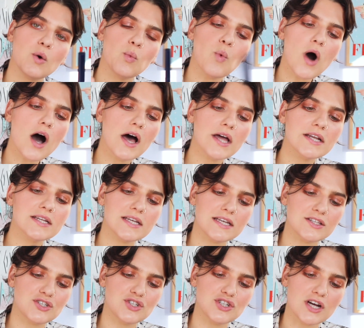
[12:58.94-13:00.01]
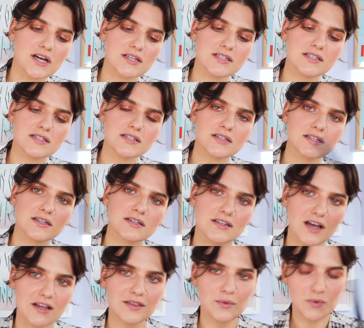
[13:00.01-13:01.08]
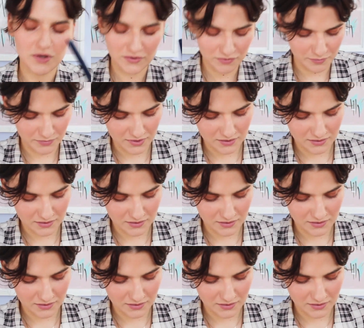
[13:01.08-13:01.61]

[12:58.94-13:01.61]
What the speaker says: wand. It's just not the one from